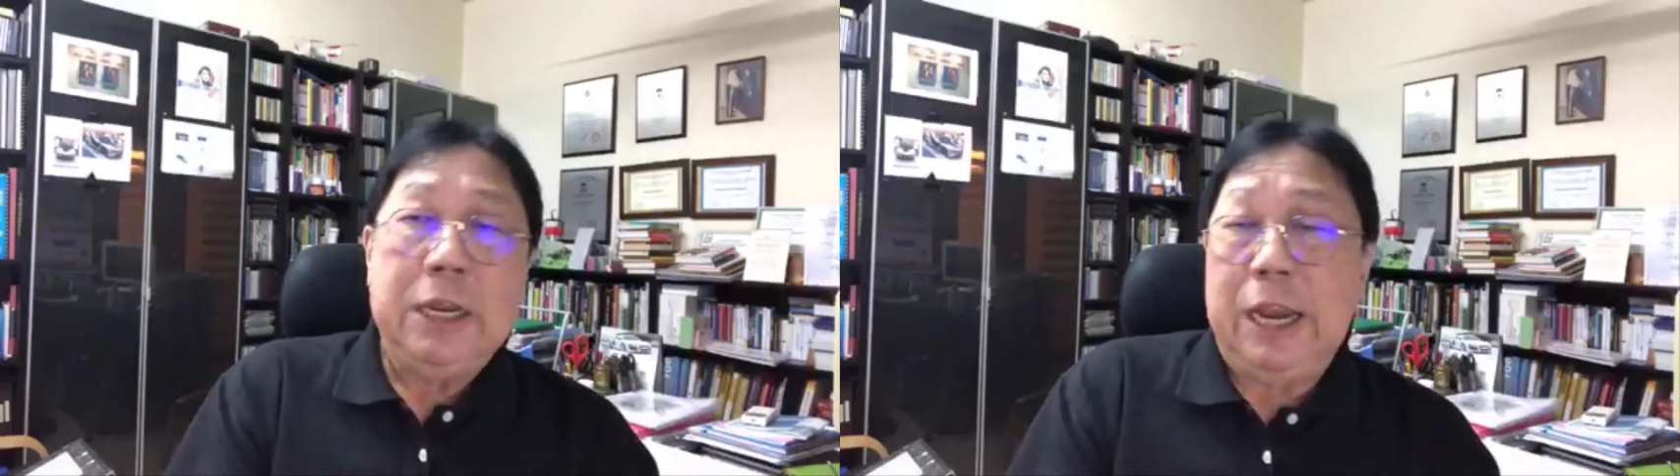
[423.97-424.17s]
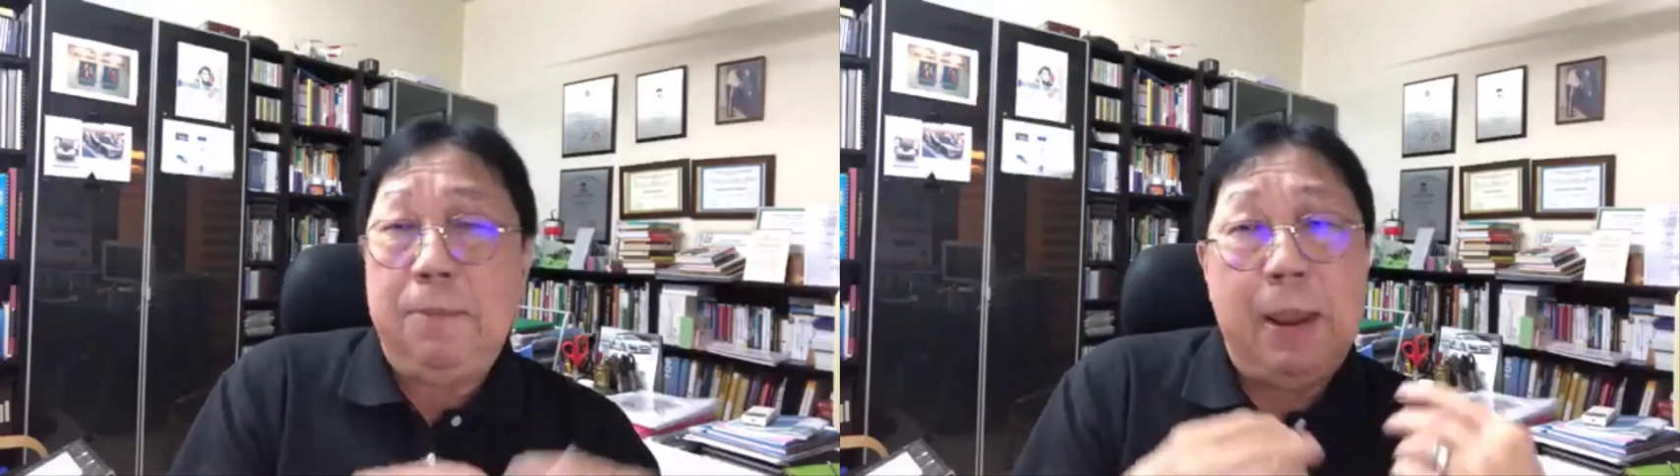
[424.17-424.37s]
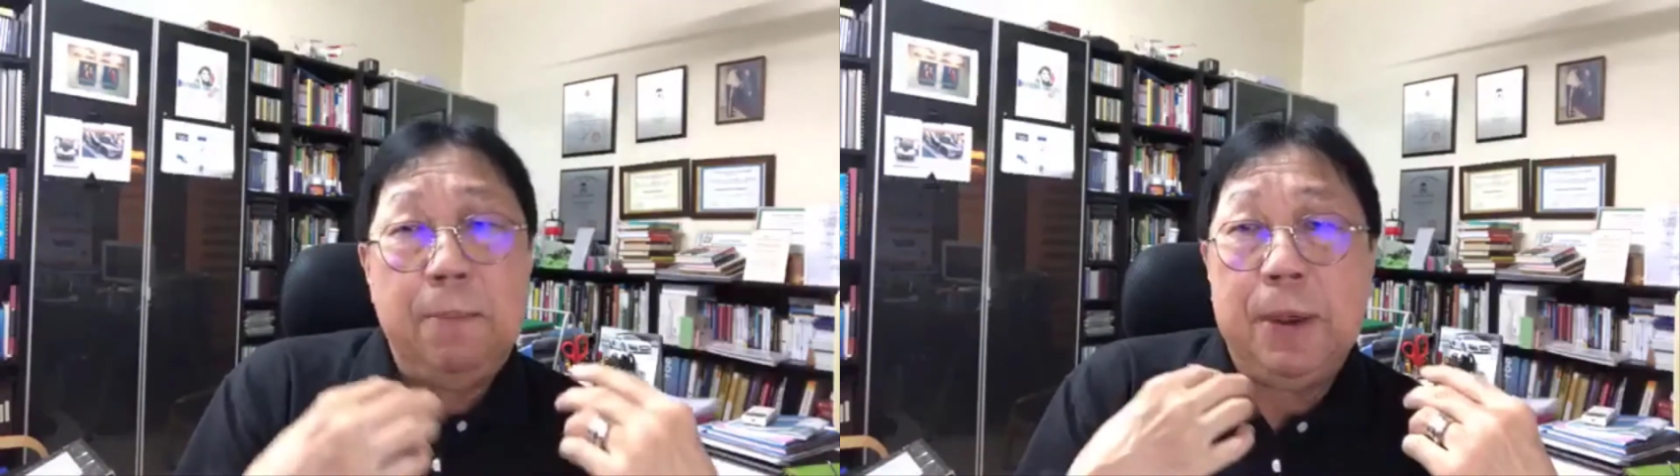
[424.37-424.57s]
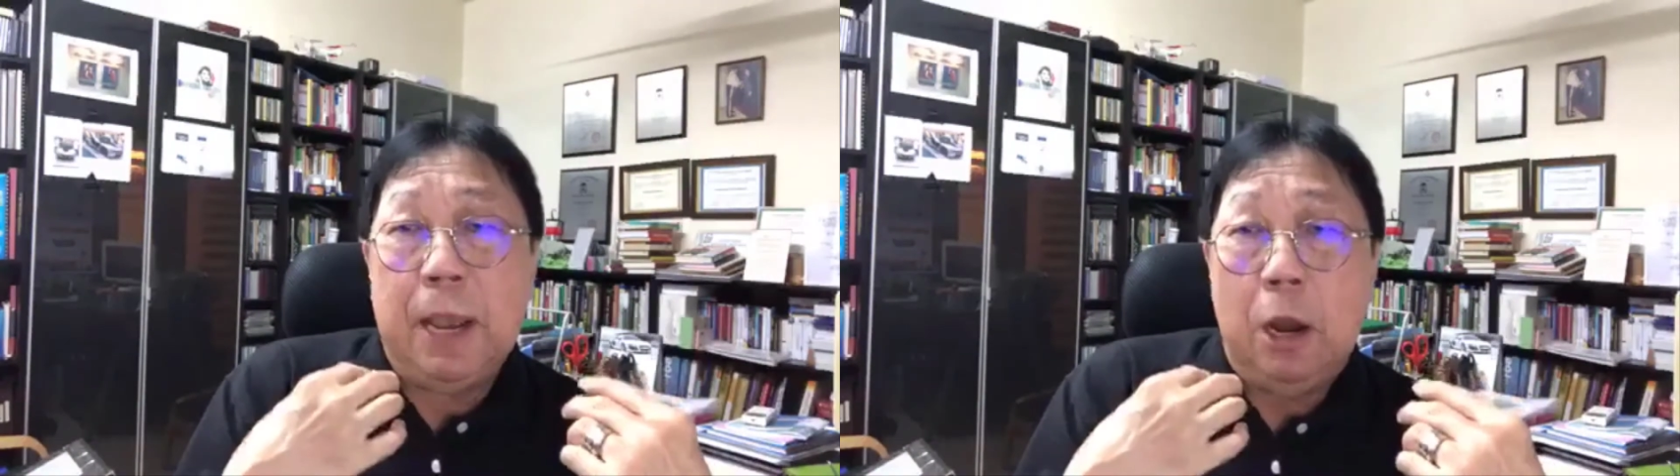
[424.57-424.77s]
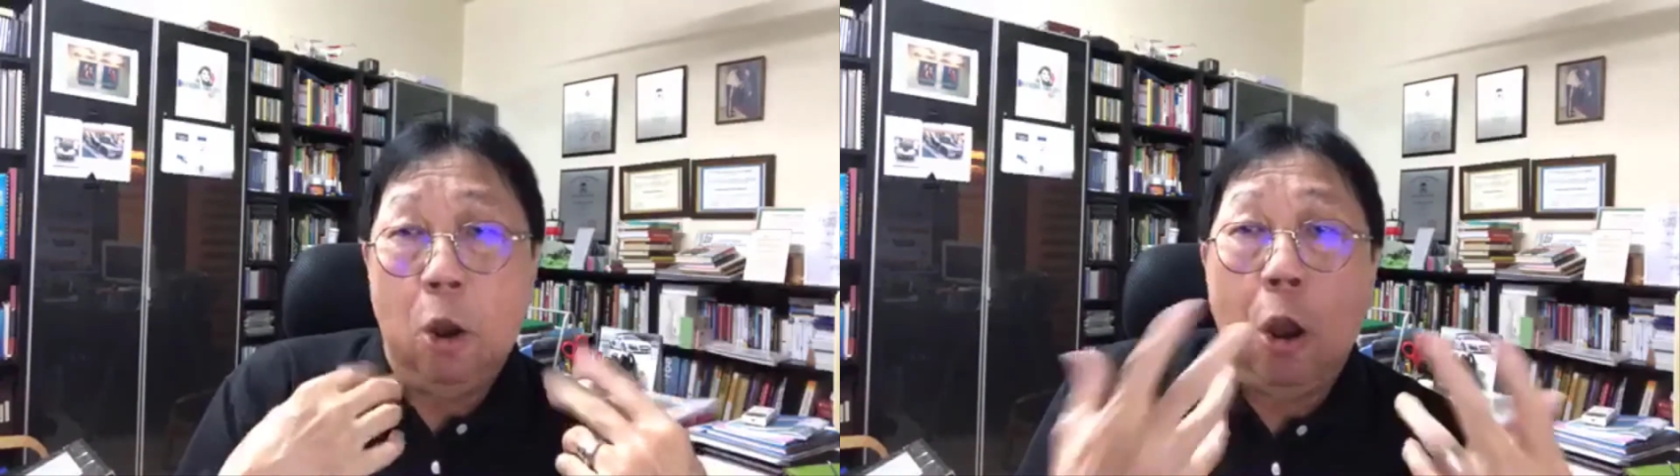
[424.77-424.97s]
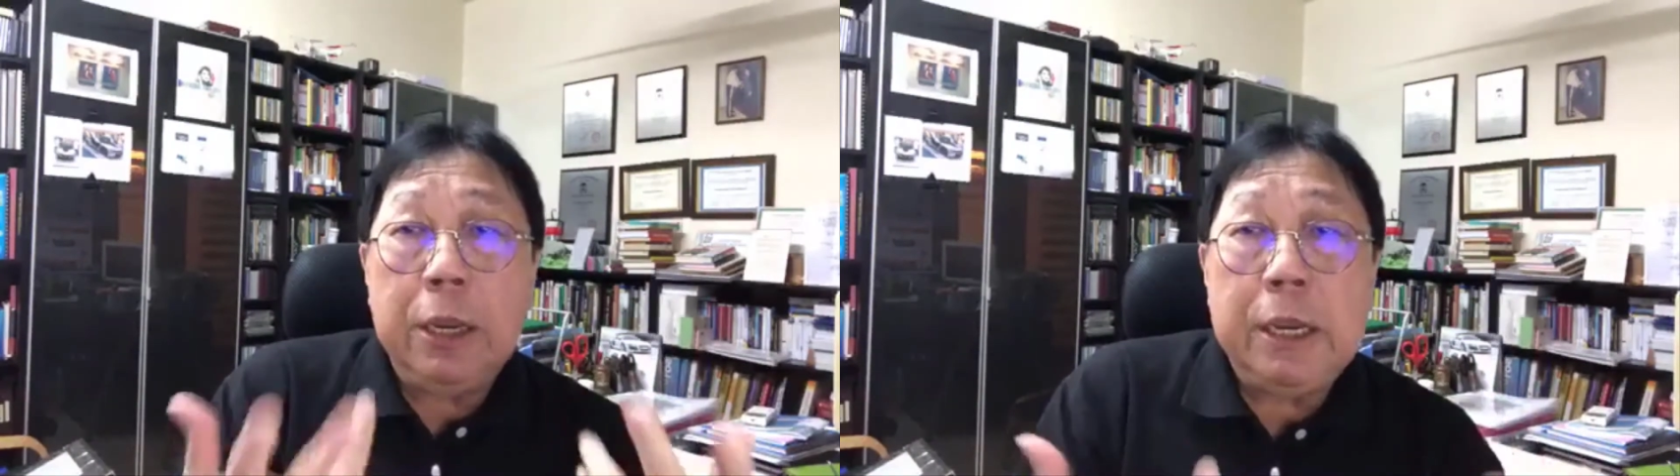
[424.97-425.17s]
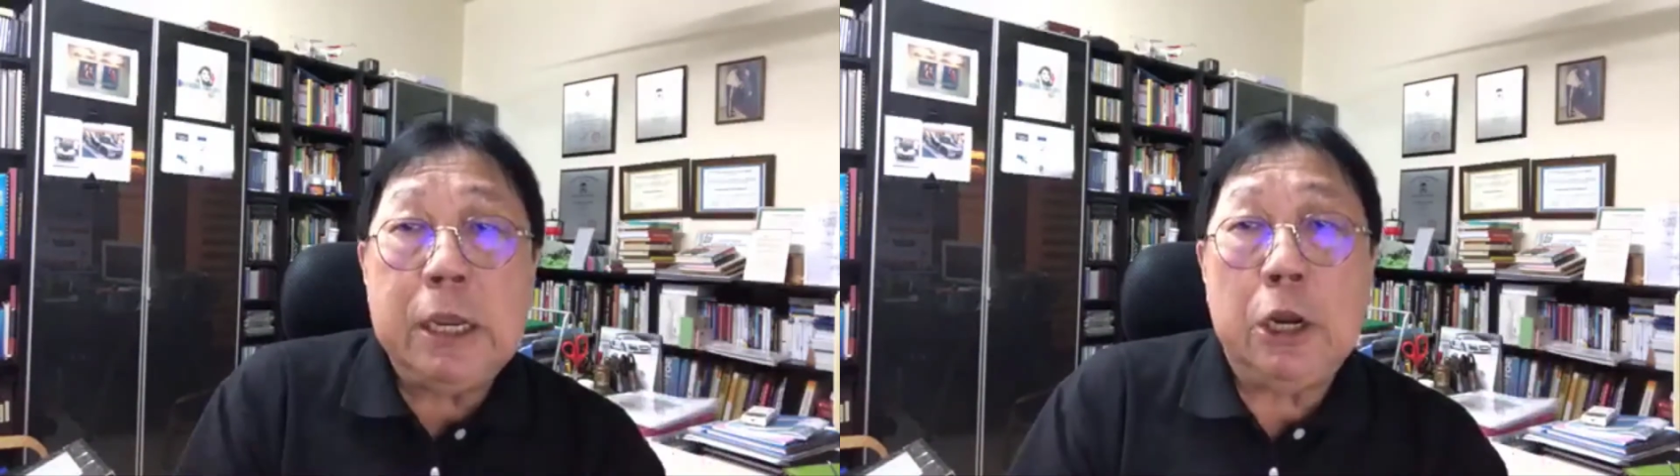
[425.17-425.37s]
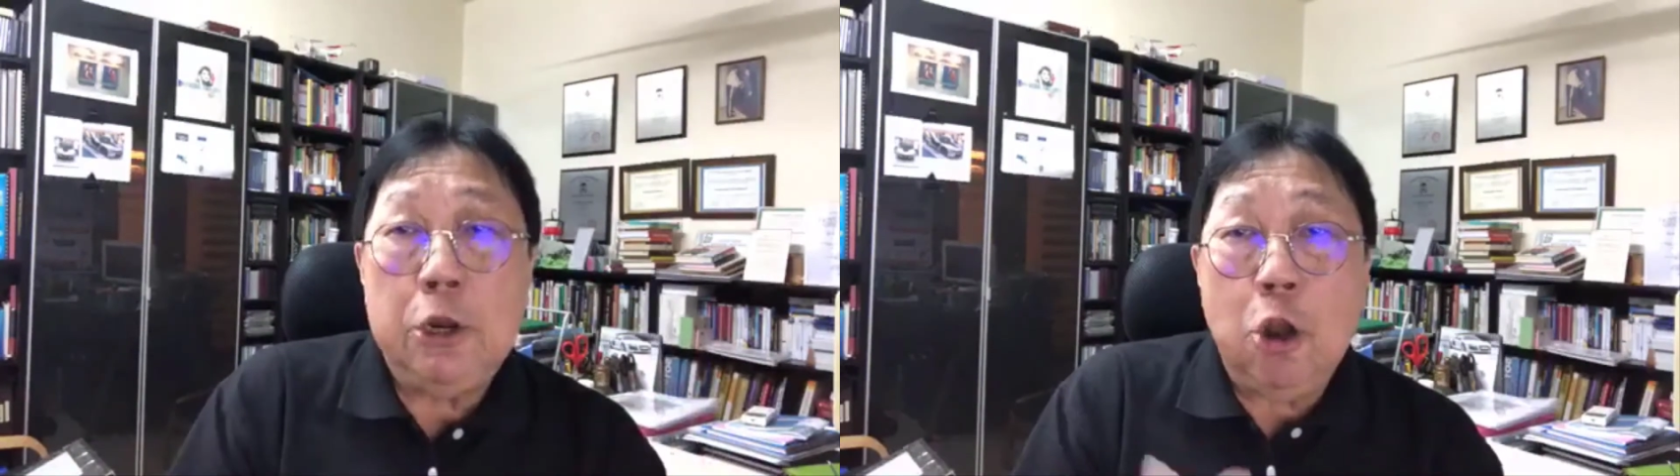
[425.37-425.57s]
They may be a
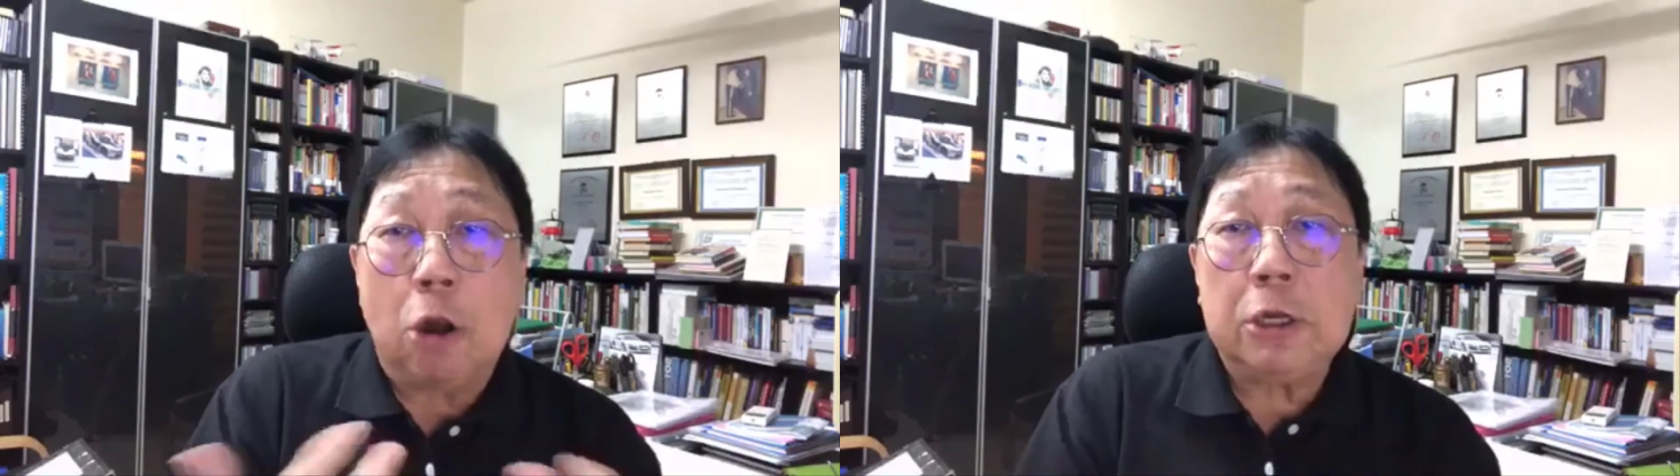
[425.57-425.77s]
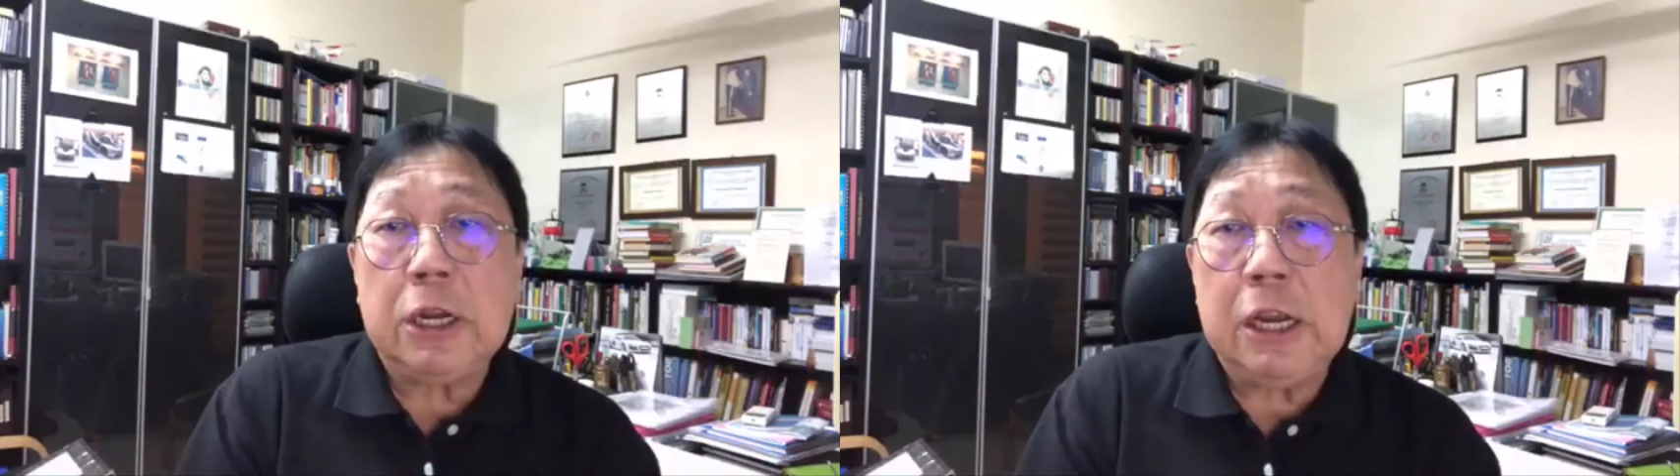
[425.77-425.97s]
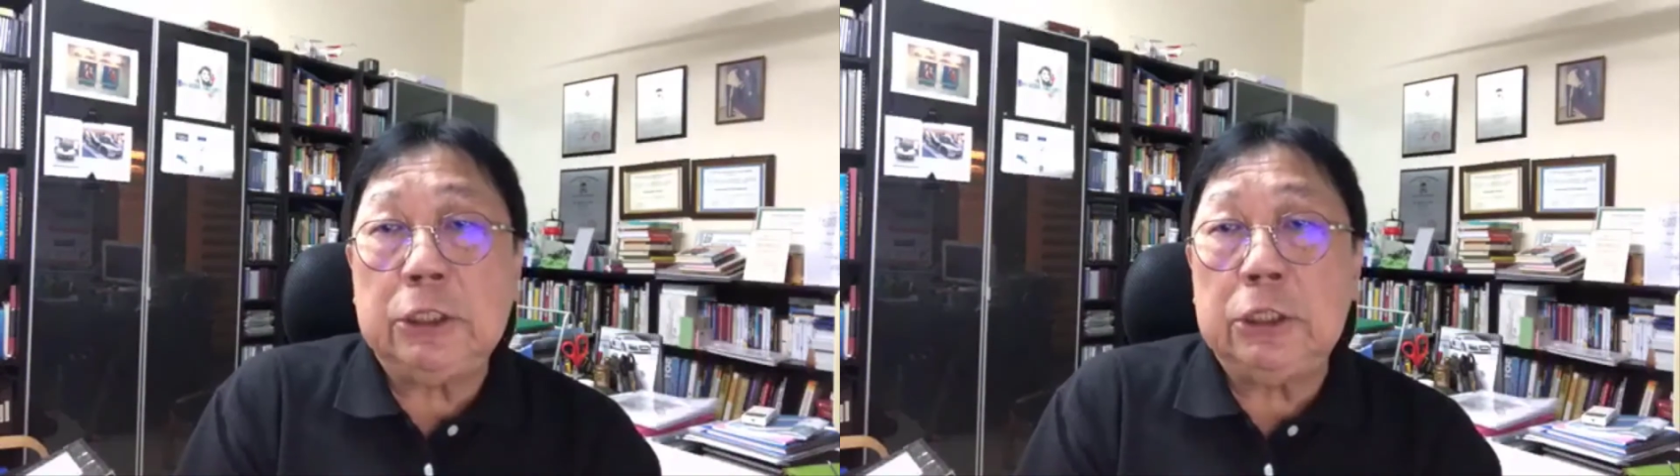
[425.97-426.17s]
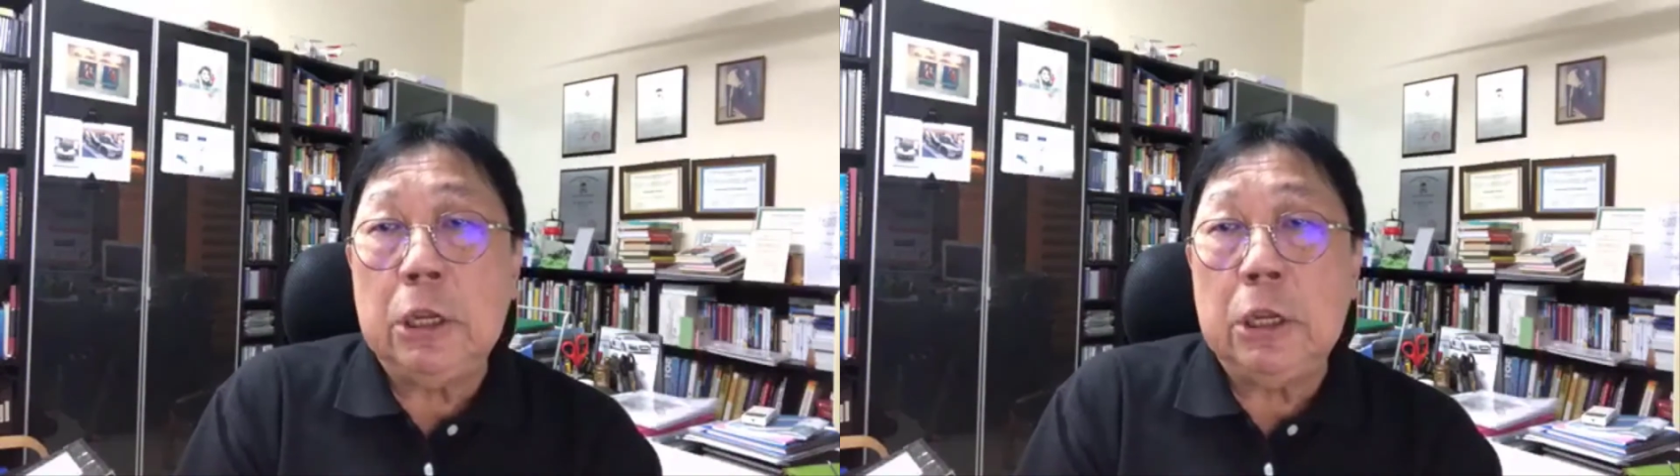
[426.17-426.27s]
lawyer, a doctor,